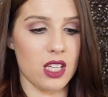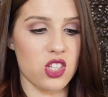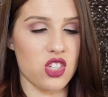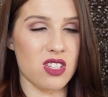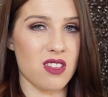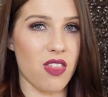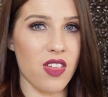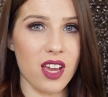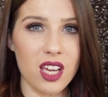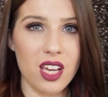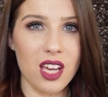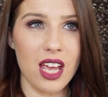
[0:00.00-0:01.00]
It's just
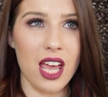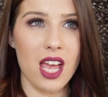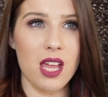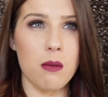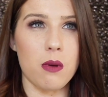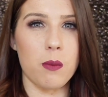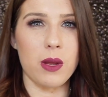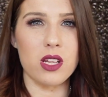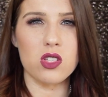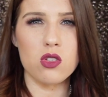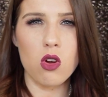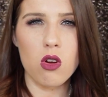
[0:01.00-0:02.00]
thick, but
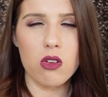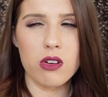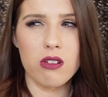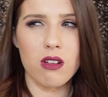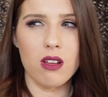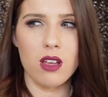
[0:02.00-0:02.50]
it's not